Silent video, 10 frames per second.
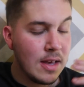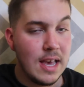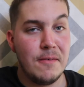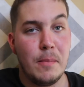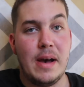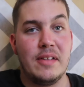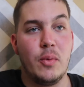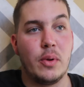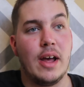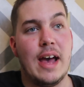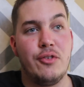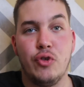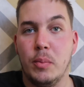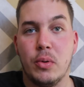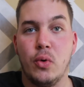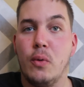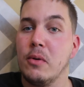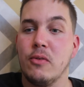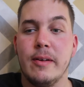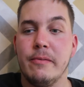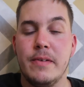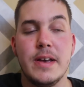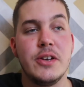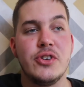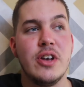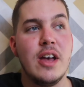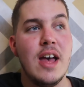Even back to when I had tropical and marine fish.